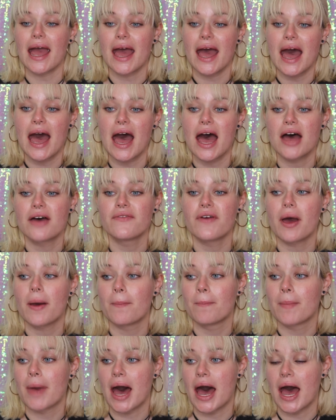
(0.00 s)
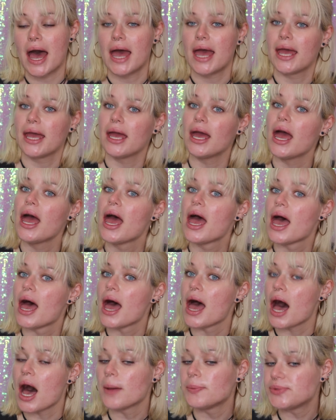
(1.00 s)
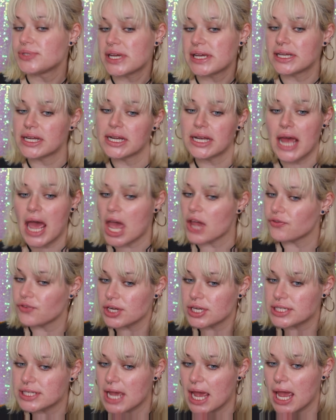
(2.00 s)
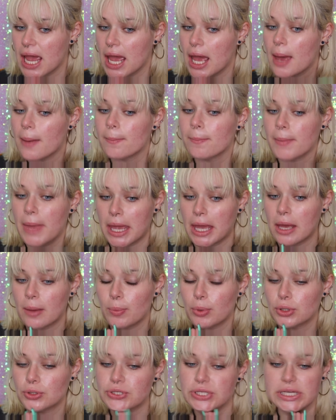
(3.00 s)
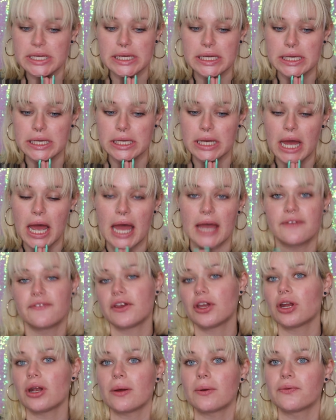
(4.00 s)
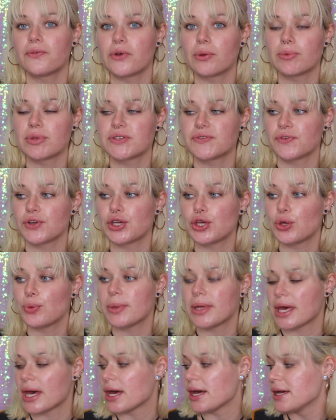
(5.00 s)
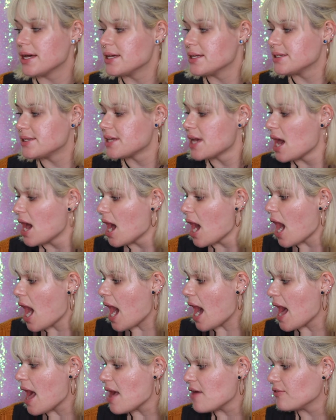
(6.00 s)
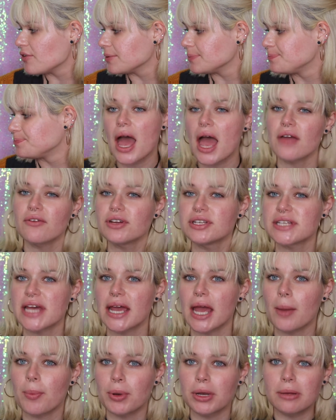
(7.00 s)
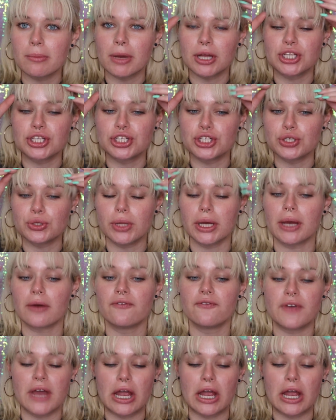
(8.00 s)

have my updated everyday makeup routine. I figured I would film this for you because every day I pretty much do like a